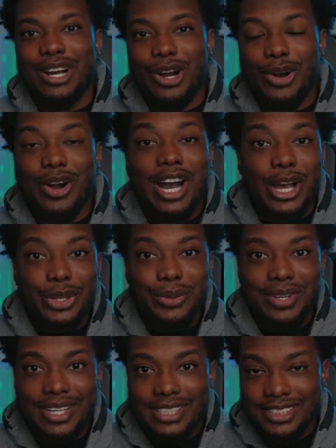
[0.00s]
on how you
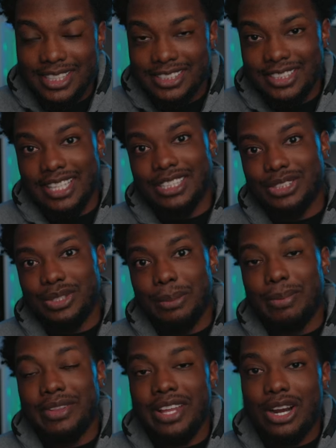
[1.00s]
can get into this industry,
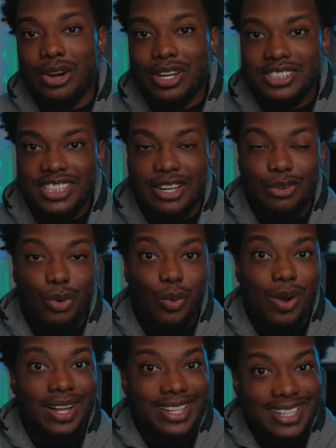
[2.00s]
but there are a set of
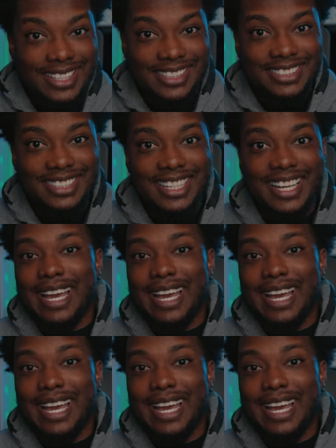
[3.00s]
qualities